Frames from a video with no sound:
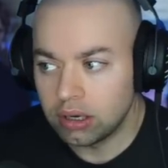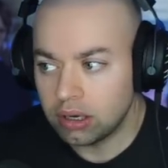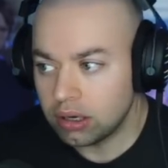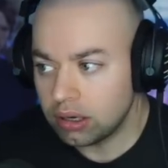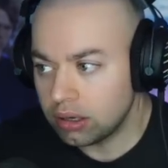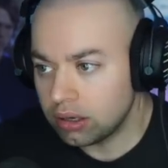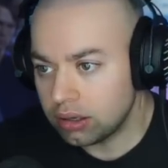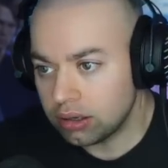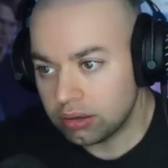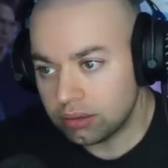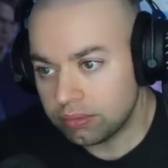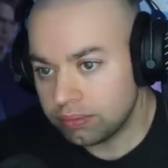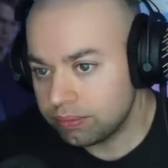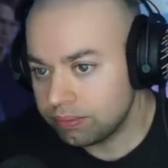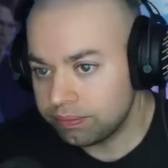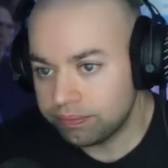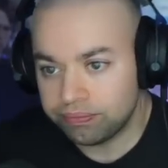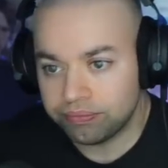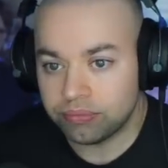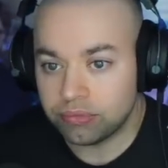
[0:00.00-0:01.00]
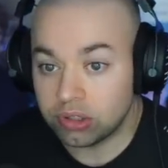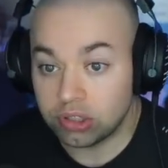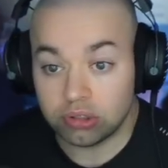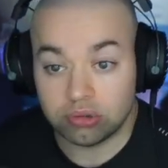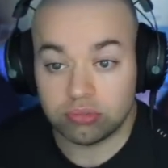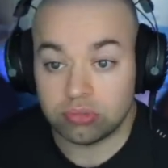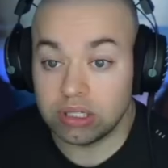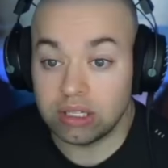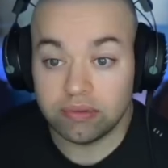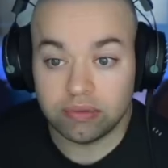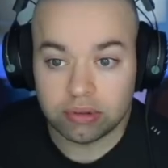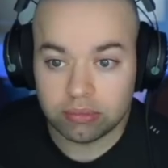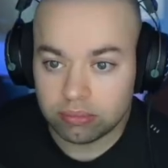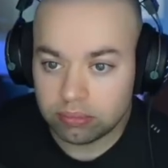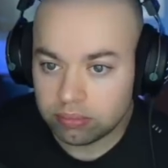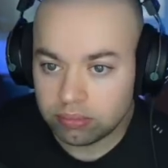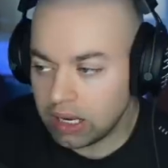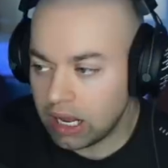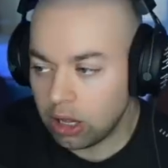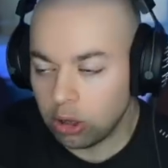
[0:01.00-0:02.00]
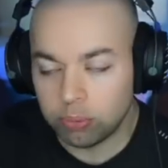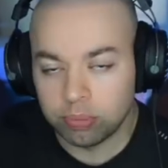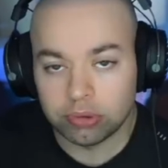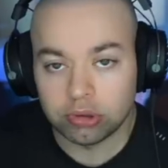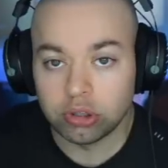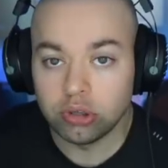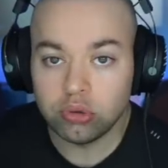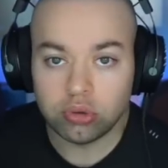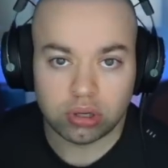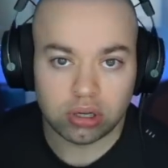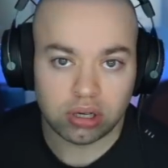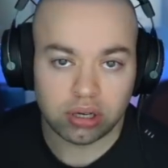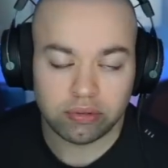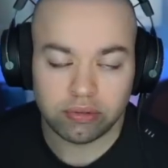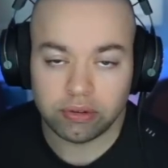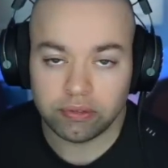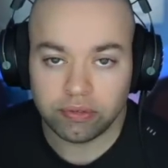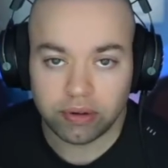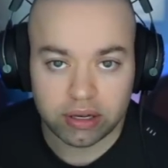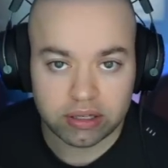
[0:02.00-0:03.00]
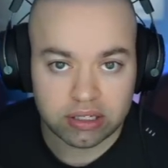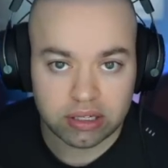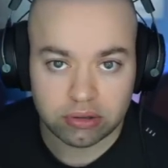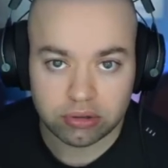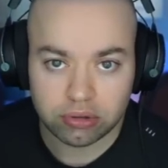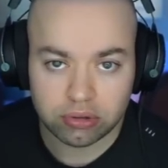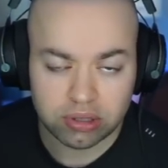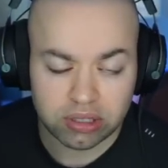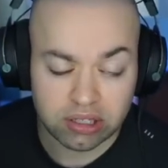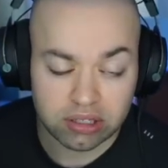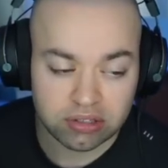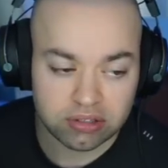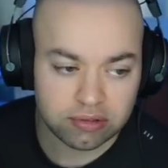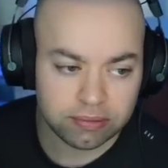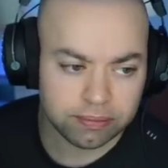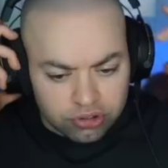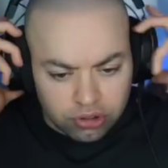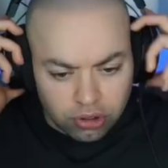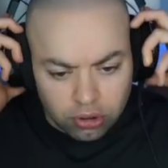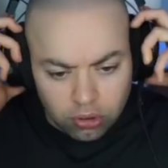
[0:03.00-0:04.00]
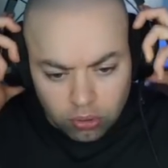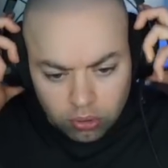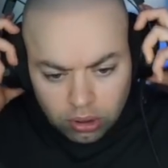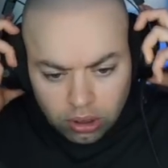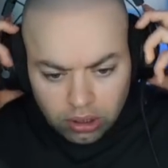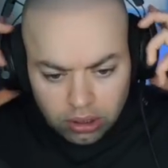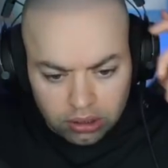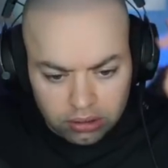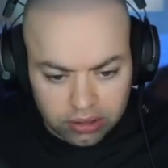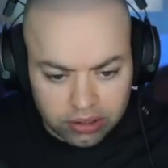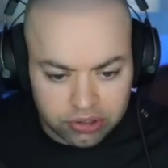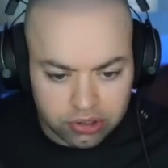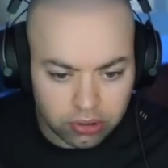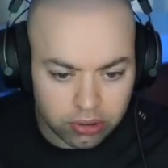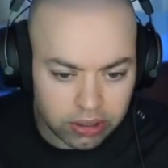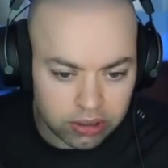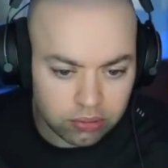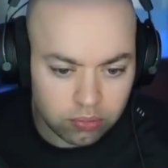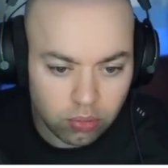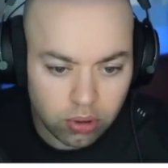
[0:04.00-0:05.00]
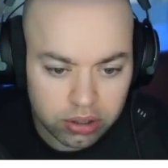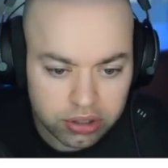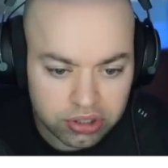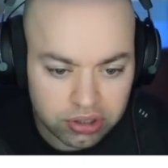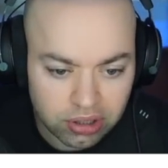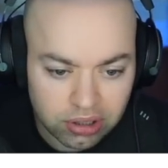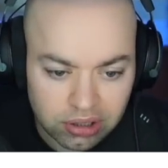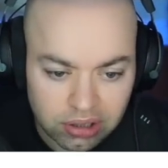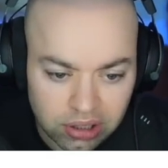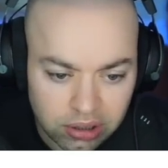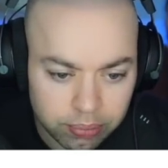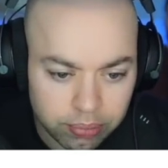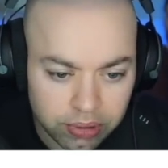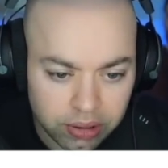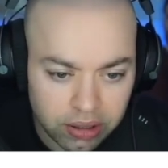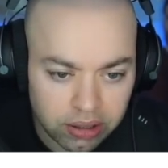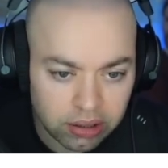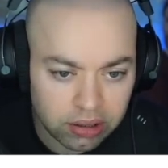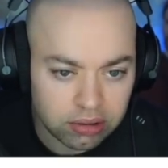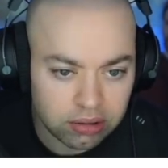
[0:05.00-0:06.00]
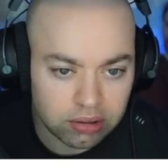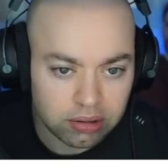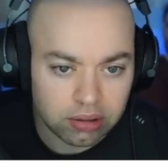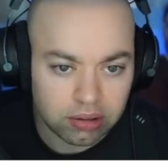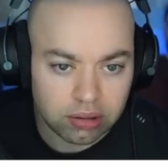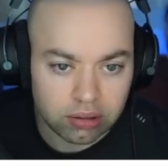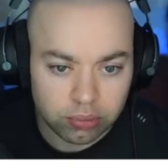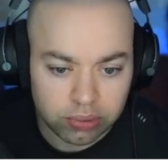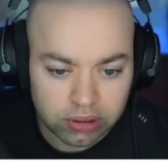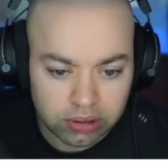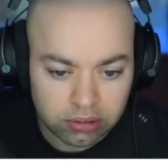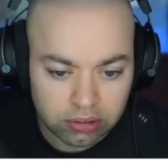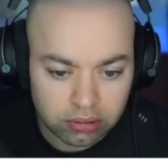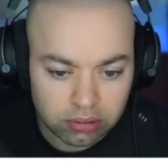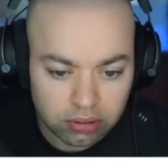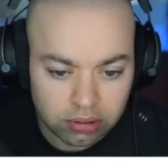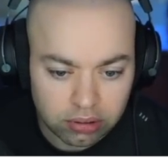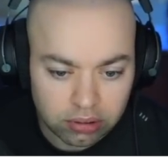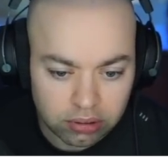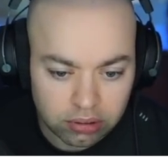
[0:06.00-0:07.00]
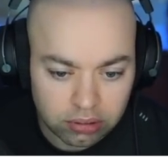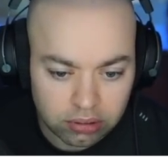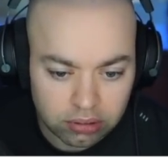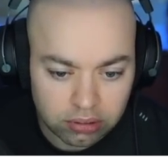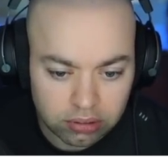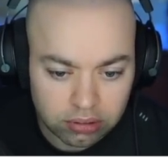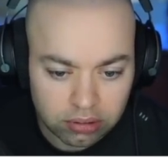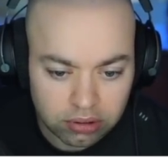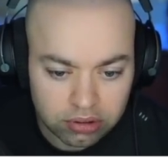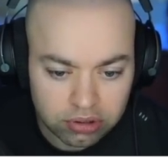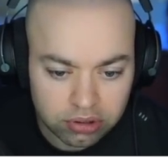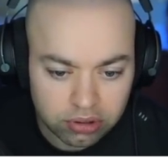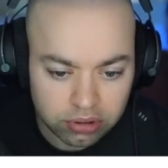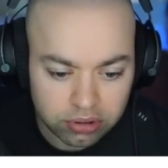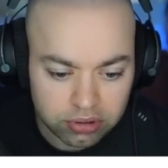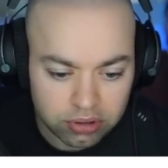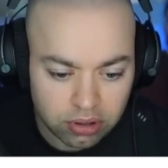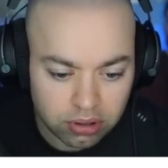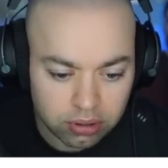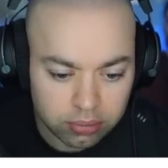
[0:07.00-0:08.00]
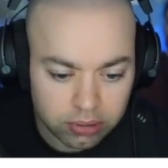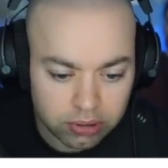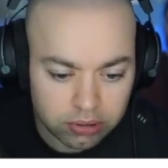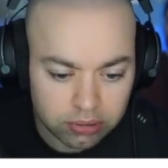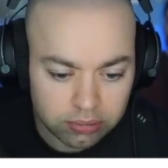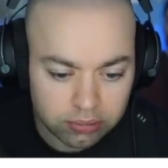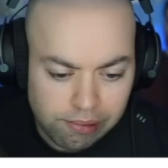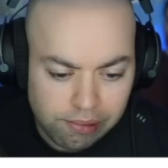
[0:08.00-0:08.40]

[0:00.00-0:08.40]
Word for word: Uh, to even help Luke if he finds out who he is. So uh, let's go ahead and watch the clip and uh, we can uh, continue to talk about it.